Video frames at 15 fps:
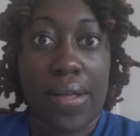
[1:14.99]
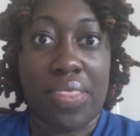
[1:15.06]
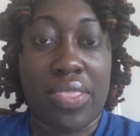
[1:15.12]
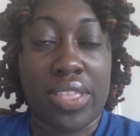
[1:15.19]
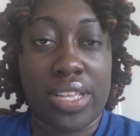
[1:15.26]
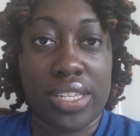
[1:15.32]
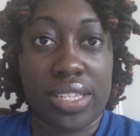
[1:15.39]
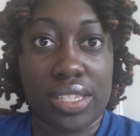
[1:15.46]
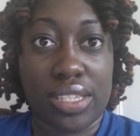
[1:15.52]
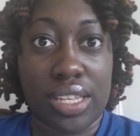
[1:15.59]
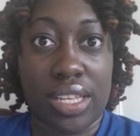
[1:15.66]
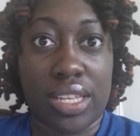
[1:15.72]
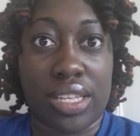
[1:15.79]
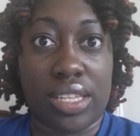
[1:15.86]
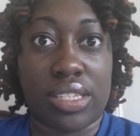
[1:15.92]
This
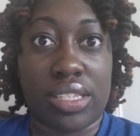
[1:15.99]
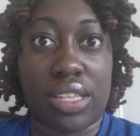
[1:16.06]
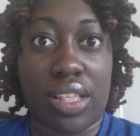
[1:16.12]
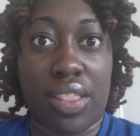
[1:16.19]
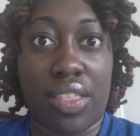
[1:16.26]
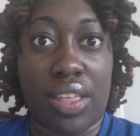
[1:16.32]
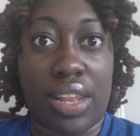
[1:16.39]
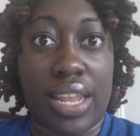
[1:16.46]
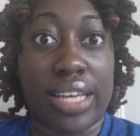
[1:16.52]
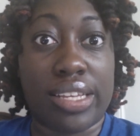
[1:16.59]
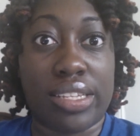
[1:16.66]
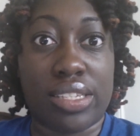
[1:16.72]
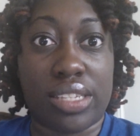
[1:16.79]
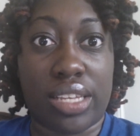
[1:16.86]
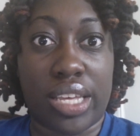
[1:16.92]
is the
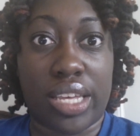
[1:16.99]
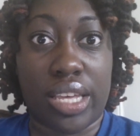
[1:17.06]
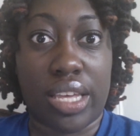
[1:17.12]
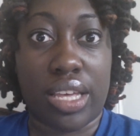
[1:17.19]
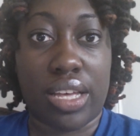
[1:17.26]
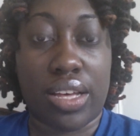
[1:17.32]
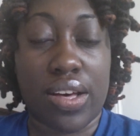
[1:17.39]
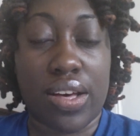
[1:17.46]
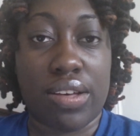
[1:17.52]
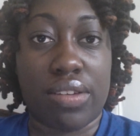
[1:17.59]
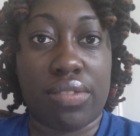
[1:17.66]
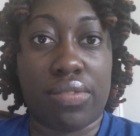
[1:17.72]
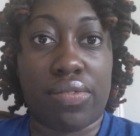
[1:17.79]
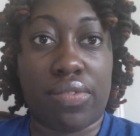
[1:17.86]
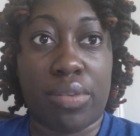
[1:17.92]
legacy
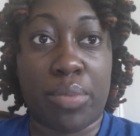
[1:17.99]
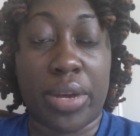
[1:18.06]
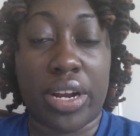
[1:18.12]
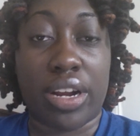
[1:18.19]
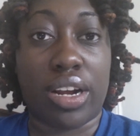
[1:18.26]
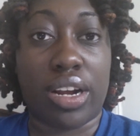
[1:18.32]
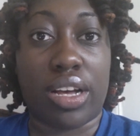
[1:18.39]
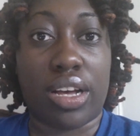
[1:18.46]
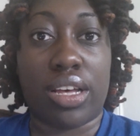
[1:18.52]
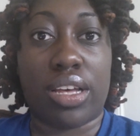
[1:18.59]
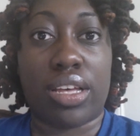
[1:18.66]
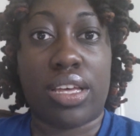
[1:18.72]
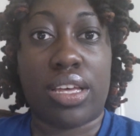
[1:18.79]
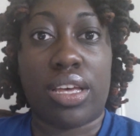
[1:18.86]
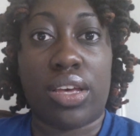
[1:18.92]
of America
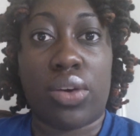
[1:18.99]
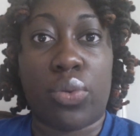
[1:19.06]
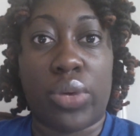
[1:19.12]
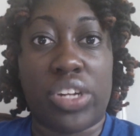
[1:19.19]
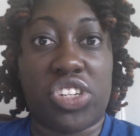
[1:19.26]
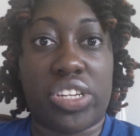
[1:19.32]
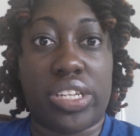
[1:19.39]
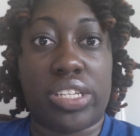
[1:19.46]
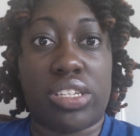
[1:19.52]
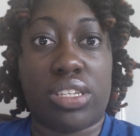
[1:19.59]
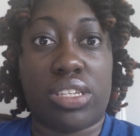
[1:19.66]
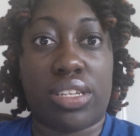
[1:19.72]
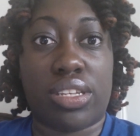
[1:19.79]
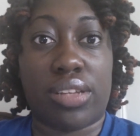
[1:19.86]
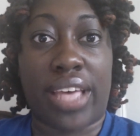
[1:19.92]
which
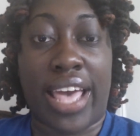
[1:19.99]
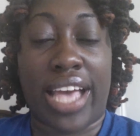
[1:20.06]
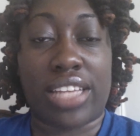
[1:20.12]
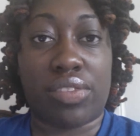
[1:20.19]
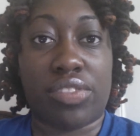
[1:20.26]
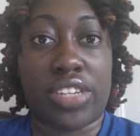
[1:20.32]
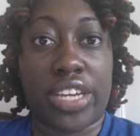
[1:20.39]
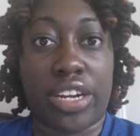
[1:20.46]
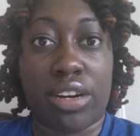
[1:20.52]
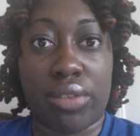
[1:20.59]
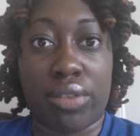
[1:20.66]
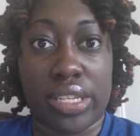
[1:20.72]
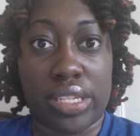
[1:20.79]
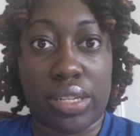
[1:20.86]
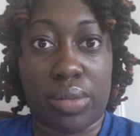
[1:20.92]
is acts of
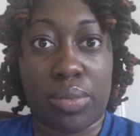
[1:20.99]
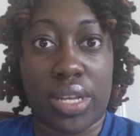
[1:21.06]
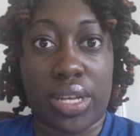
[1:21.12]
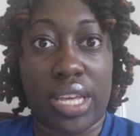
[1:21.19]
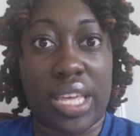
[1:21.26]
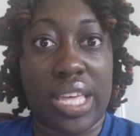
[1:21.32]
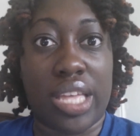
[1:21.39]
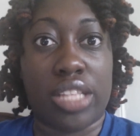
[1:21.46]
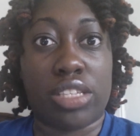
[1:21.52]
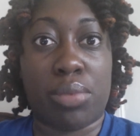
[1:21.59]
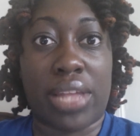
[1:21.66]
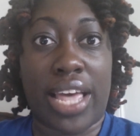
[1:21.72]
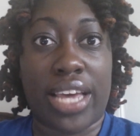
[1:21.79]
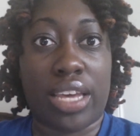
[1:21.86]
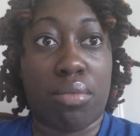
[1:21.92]
terrorism against
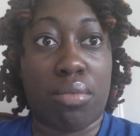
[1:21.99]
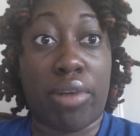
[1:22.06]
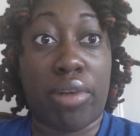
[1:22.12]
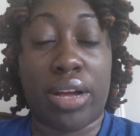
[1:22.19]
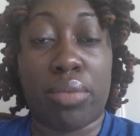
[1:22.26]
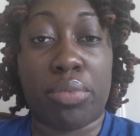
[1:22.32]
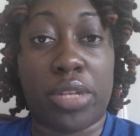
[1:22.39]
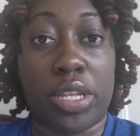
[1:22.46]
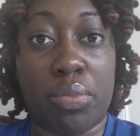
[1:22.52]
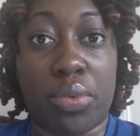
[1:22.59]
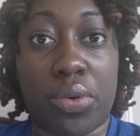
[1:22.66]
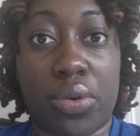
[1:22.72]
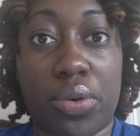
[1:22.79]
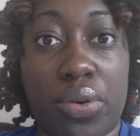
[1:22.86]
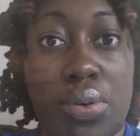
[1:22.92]
black and brown people.